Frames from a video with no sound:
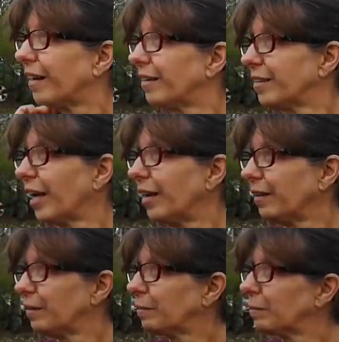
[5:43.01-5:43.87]

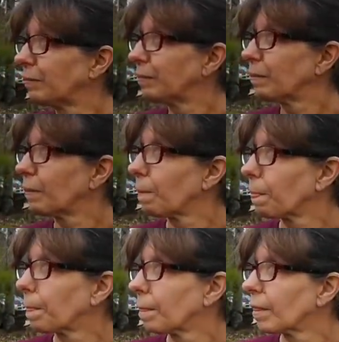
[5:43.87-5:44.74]

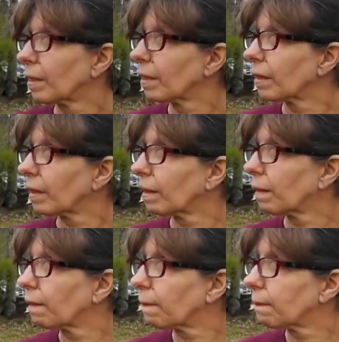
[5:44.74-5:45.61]

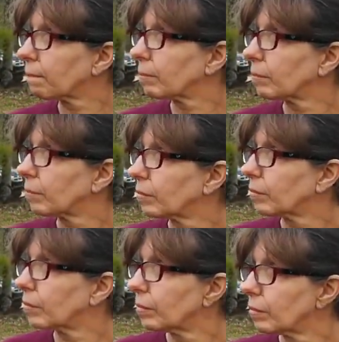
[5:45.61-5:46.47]

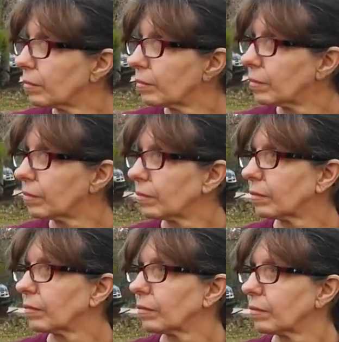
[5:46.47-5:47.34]

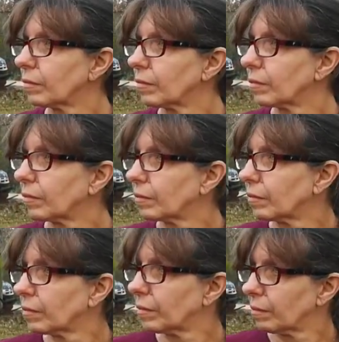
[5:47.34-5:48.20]

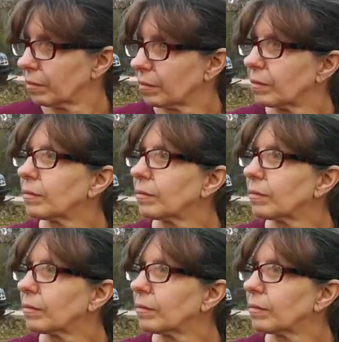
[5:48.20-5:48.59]
This person isn't speaking.